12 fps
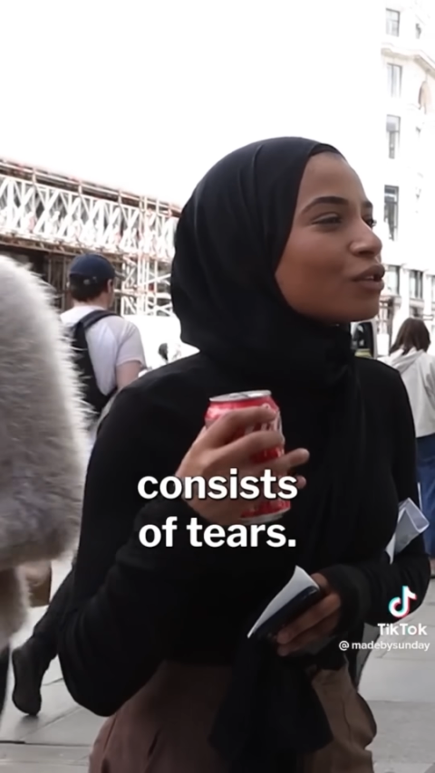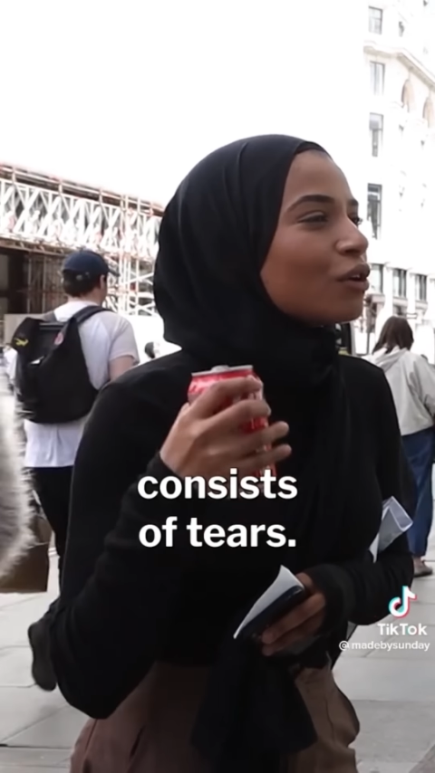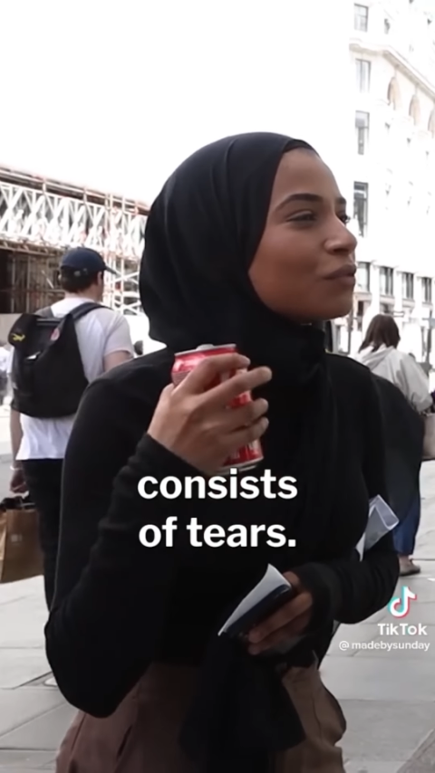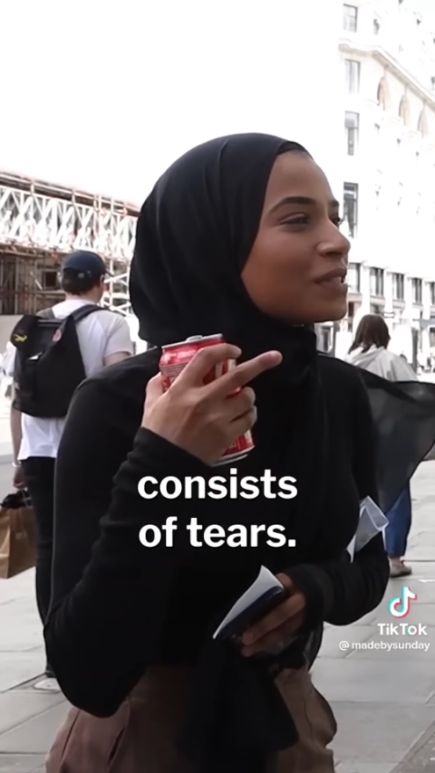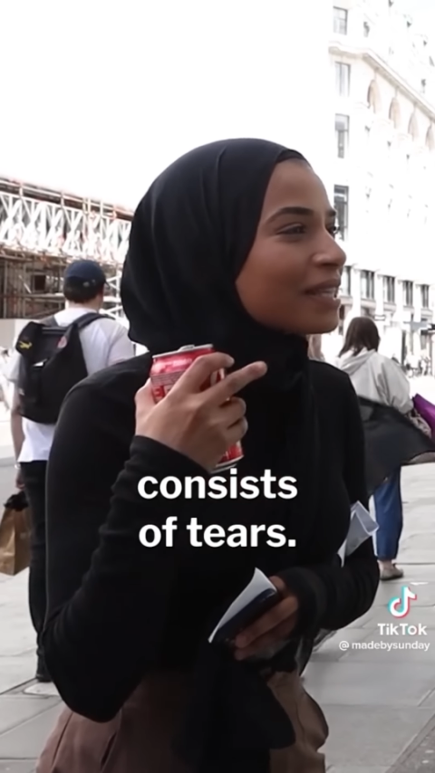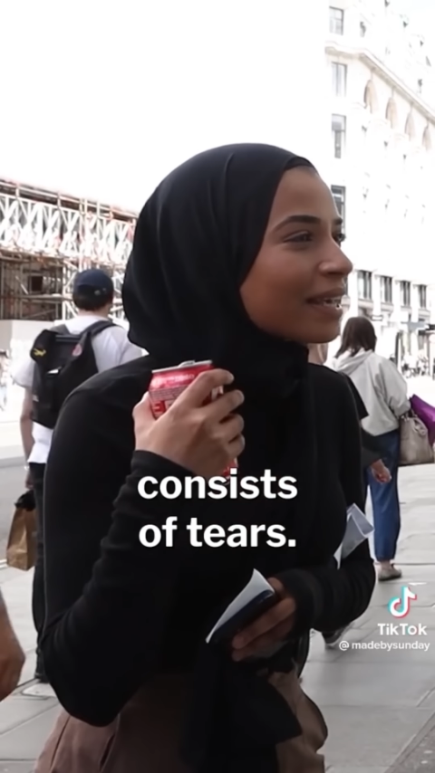
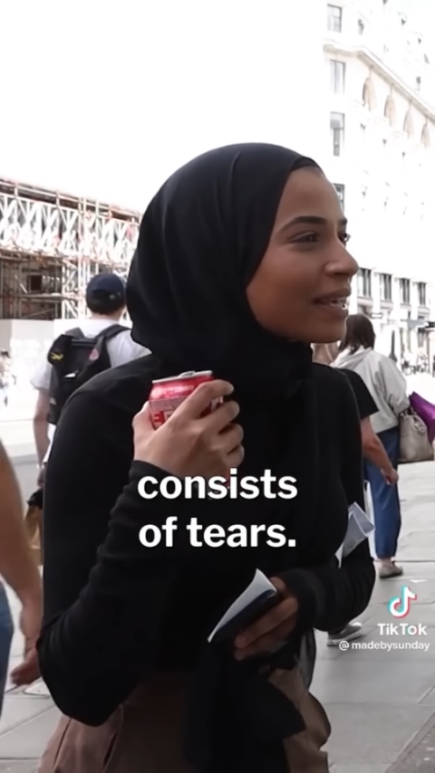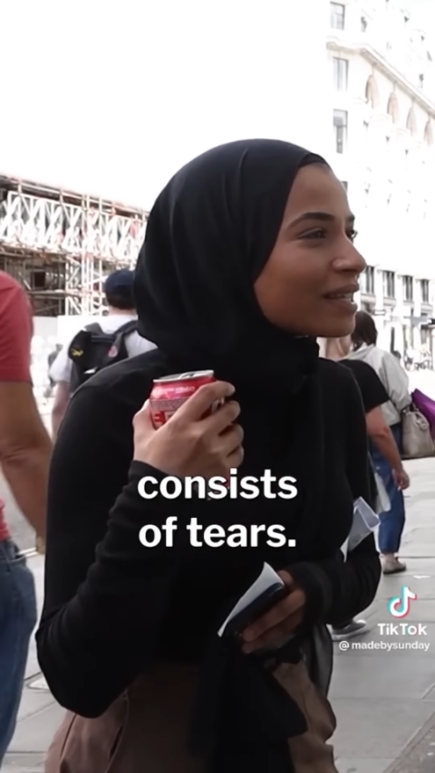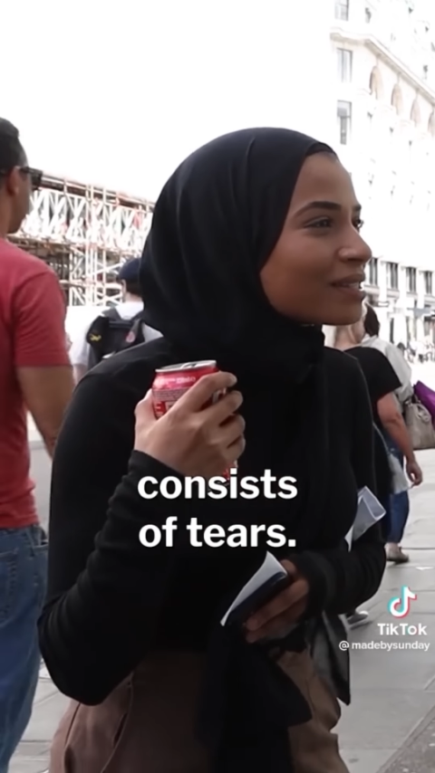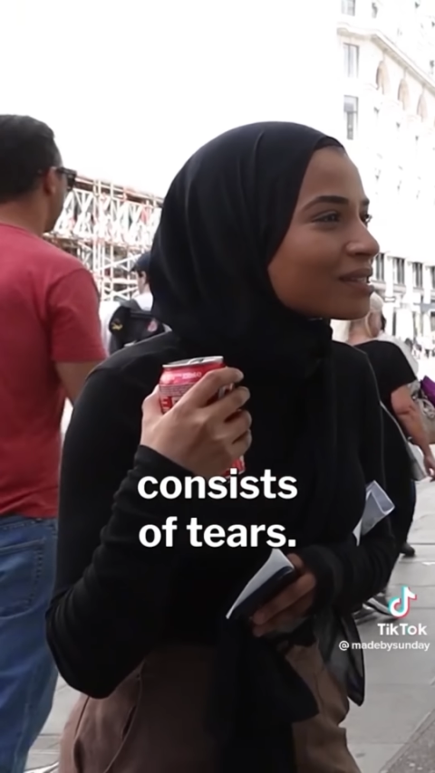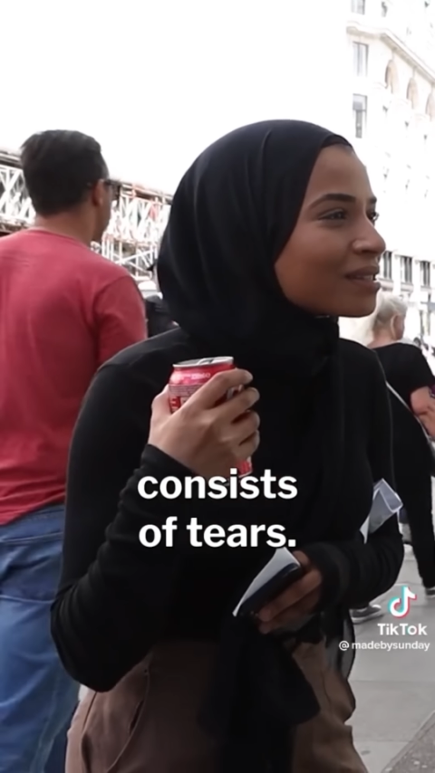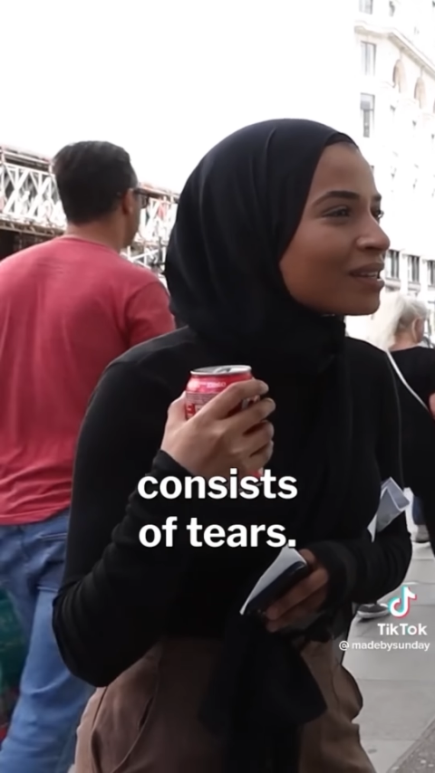of
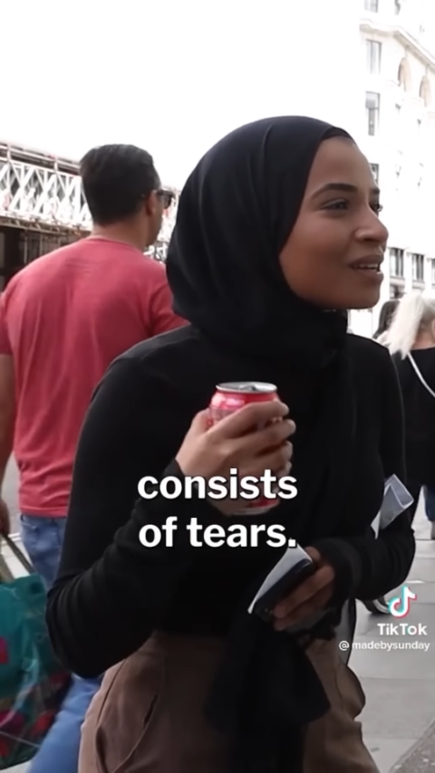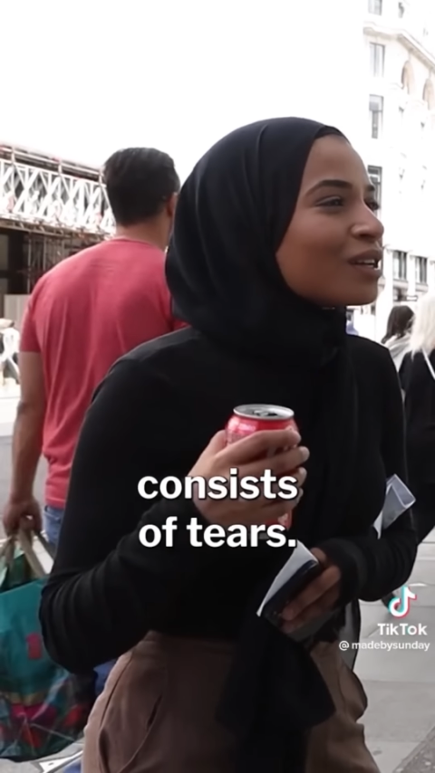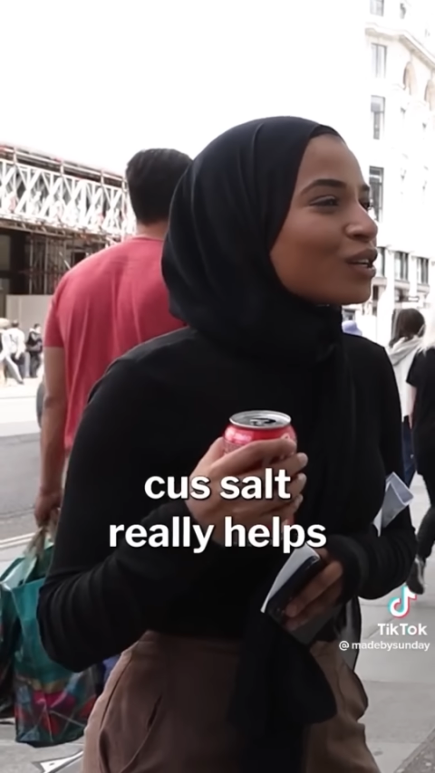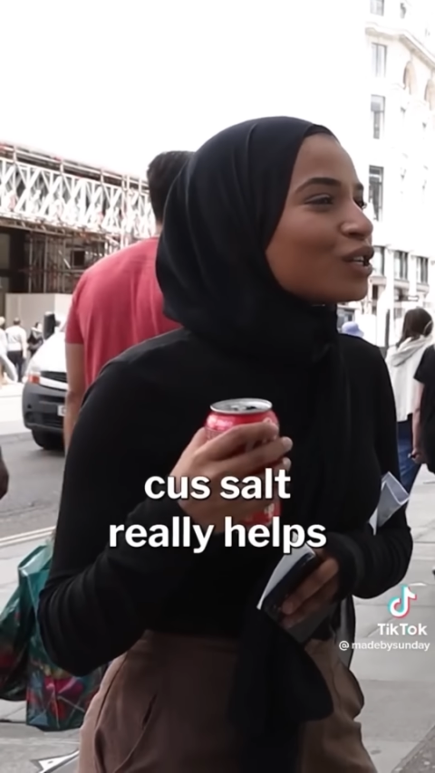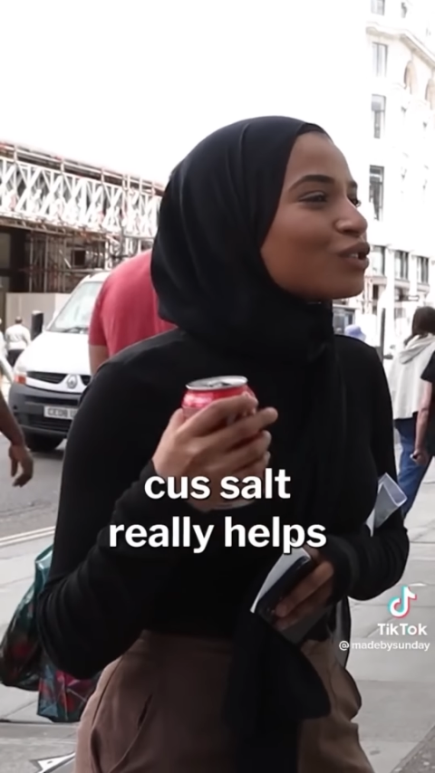tears, because